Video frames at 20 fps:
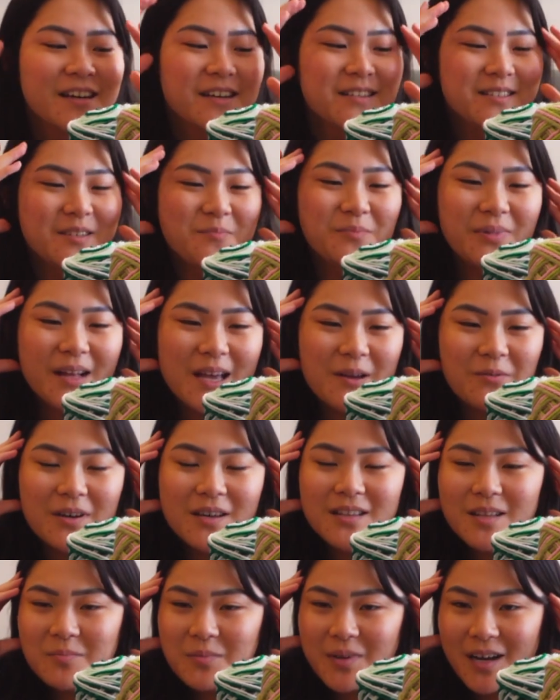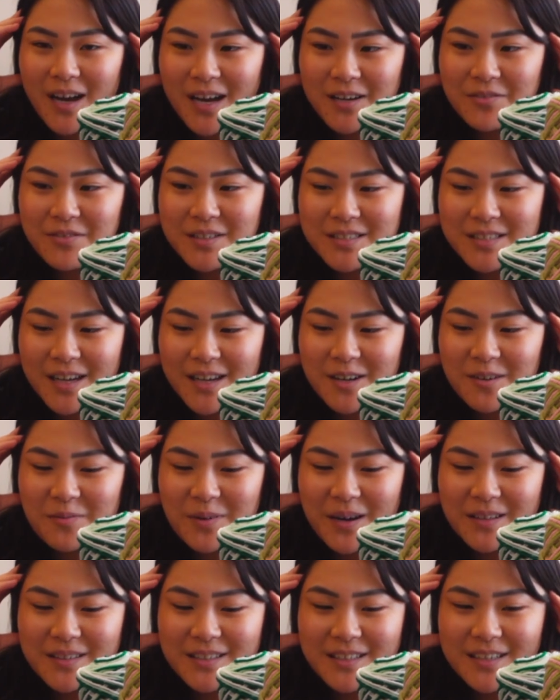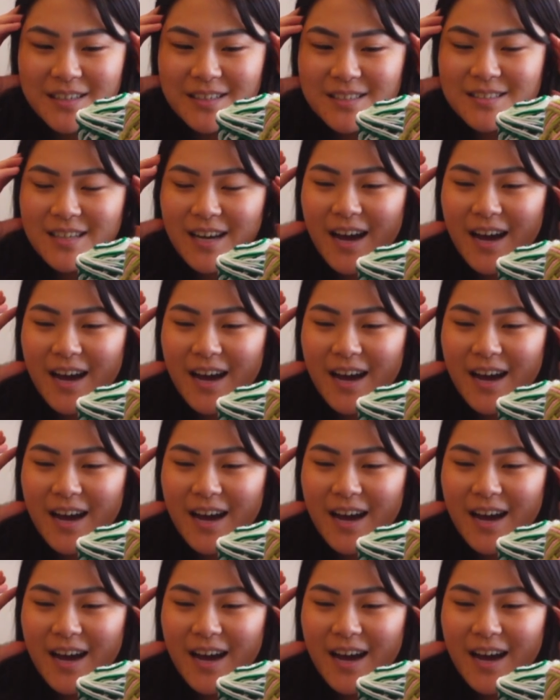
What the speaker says: to play with. I'm kind of excited about this.